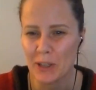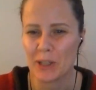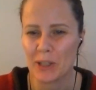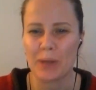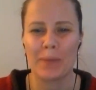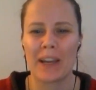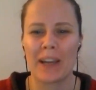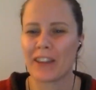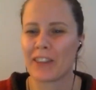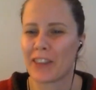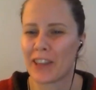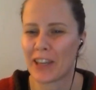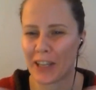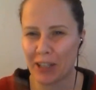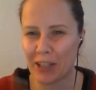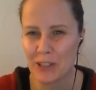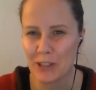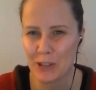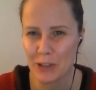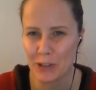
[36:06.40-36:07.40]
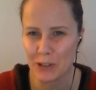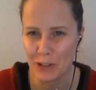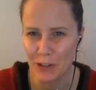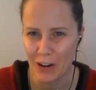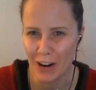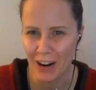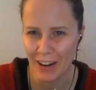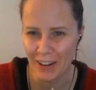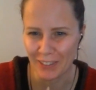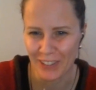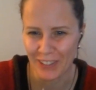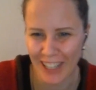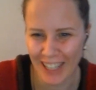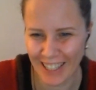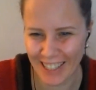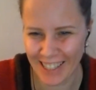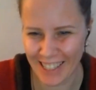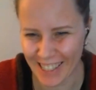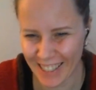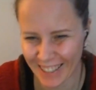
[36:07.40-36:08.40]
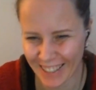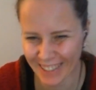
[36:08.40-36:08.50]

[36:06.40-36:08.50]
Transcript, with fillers: The main thing is to try, right?